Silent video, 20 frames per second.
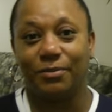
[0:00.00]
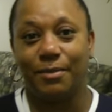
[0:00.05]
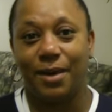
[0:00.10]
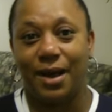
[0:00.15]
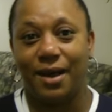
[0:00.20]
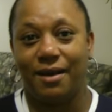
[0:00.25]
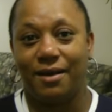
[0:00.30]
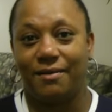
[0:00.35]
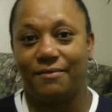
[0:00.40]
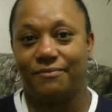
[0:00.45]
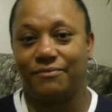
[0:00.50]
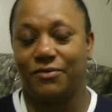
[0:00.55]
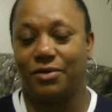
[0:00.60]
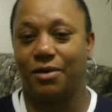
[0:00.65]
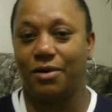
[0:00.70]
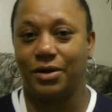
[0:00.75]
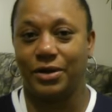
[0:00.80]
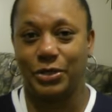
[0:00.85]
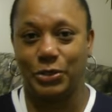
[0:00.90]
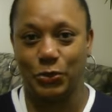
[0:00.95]
for mom
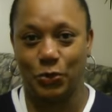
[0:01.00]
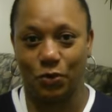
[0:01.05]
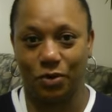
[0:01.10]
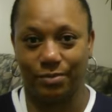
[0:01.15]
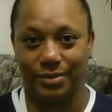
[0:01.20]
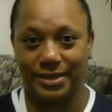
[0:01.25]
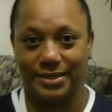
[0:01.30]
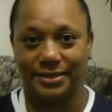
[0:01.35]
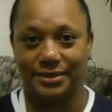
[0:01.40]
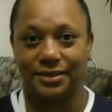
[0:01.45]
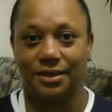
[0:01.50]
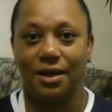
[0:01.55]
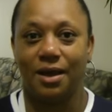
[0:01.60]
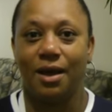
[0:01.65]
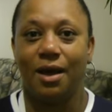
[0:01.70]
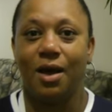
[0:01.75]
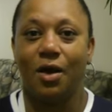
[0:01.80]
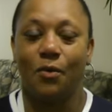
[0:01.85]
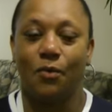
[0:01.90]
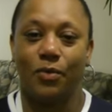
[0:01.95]
are enormous.
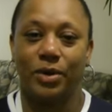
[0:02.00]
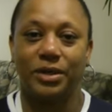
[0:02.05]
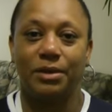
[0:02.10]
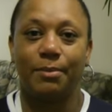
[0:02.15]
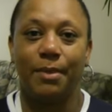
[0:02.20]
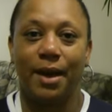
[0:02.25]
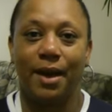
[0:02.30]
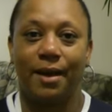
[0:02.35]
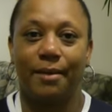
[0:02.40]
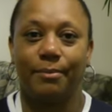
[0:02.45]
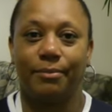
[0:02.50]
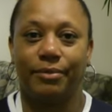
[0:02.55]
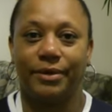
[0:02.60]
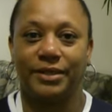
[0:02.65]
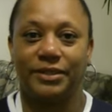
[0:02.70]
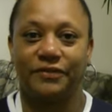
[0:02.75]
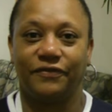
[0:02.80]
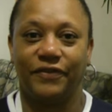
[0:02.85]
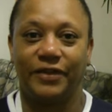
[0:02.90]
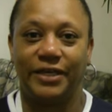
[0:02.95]
When a mom
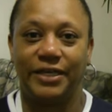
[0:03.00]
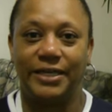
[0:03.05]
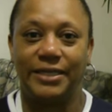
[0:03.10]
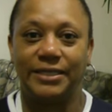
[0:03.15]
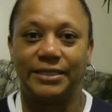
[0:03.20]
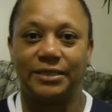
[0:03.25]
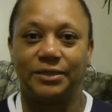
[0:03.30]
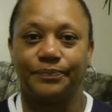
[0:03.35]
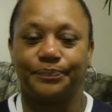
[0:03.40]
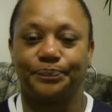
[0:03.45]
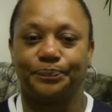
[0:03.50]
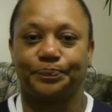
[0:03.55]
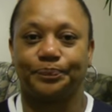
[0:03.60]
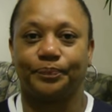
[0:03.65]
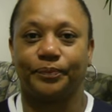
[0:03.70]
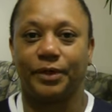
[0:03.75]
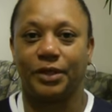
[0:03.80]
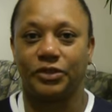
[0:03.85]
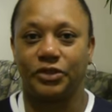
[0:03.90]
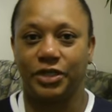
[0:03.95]
breastfeeds,
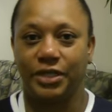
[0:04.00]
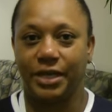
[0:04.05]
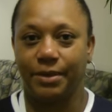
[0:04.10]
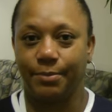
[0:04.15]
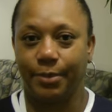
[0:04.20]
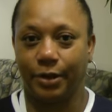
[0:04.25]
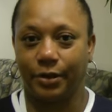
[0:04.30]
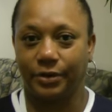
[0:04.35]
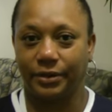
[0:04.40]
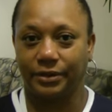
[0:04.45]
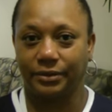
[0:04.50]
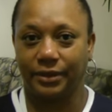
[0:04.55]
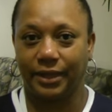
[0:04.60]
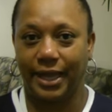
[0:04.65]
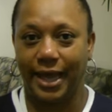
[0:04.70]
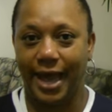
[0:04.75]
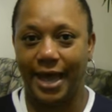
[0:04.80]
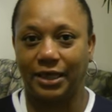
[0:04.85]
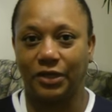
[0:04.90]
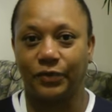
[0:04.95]
she can burn
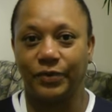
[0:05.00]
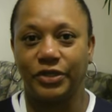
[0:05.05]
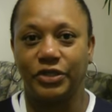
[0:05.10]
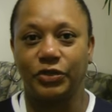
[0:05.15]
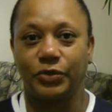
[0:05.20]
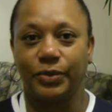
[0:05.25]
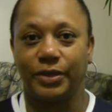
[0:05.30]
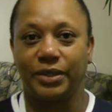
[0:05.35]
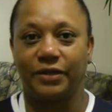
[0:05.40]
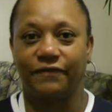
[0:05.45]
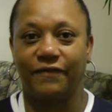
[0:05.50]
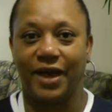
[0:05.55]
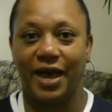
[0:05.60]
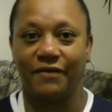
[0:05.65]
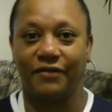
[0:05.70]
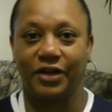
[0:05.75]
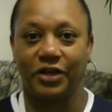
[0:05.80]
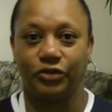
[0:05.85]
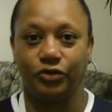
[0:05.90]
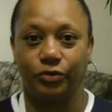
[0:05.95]
calories 300 to
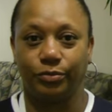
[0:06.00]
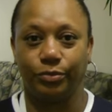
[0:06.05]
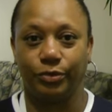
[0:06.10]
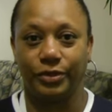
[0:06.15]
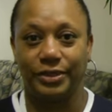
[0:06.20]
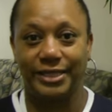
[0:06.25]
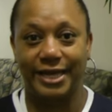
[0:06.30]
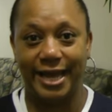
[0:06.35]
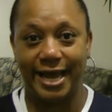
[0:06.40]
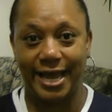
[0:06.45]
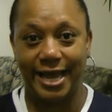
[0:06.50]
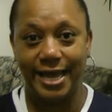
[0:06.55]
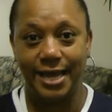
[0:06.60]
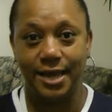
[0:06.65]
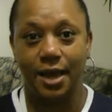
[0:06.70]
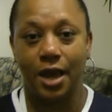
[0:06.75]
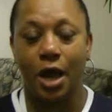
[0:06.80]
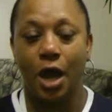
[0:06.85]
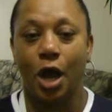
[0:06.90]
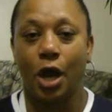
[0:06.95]
500 per day.
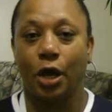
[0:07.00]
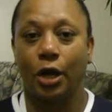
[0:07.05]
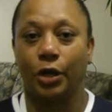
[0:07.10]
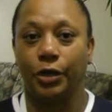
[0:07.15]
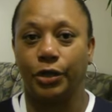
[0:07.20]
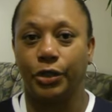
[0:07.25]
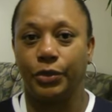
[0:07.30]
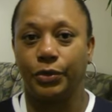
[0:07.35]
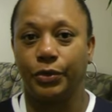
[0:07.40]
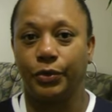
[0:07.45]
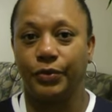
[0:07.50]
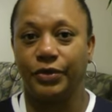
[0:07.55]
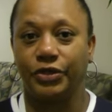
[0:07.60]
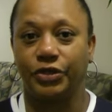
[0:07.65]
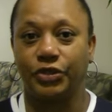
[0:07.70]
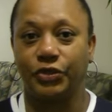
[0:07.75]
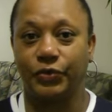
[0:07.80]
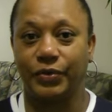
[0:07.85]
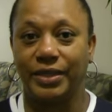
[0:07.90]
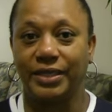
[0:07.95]
Her uterus
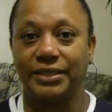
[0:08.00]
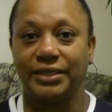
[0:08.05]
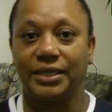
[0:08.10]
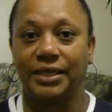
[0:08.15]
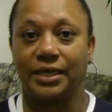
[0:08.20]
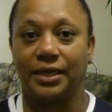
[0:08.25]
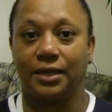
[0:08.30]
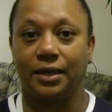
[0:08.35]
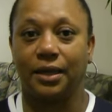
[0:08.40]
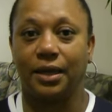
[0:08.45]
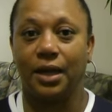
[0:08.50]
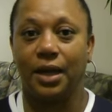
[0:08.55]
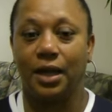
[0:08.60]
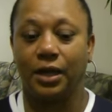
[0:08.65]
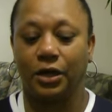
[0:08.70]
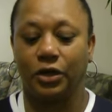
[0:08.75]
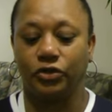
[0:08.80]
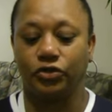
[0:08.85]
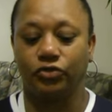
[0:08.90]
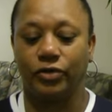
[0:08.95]
shrinks and
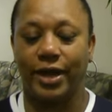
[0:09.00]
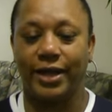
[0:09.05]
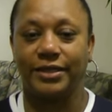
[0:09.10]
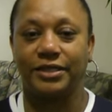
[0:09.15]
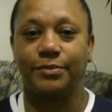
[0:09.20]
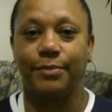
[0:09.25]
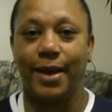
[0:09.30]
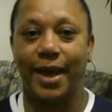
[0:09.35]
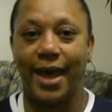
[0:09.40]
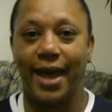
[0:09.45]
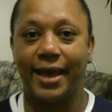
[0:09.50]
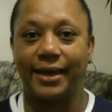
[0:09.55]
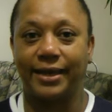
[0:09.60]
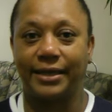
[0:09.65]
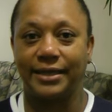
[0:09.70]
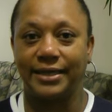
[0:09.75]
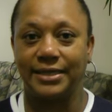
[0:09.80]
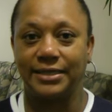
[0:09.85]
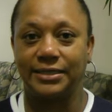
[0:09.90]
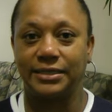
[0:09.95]
contracts back
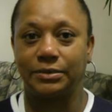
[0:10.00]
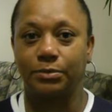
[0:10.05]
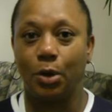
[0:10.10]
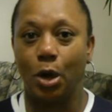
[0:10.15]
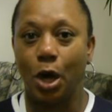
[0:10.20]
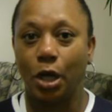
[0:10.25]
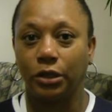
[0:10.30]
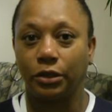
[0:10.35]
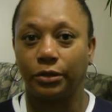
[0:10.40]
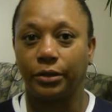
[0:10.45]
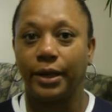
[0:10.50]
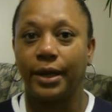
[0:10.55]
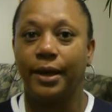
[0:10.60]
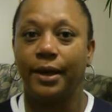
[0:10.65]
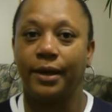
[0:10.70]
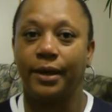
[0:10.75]
and gets smaller